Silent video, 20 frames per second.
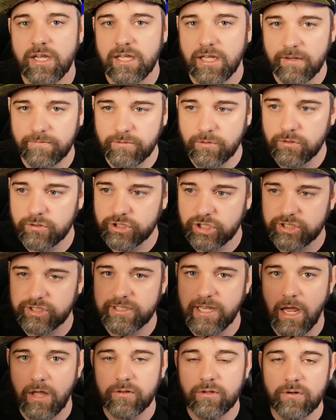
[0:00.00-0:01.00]
if you're just
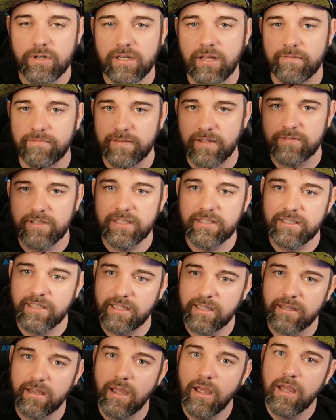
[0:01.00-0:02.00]
downloading a 50
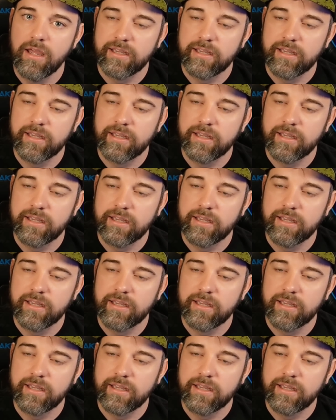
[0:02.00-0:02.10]
gig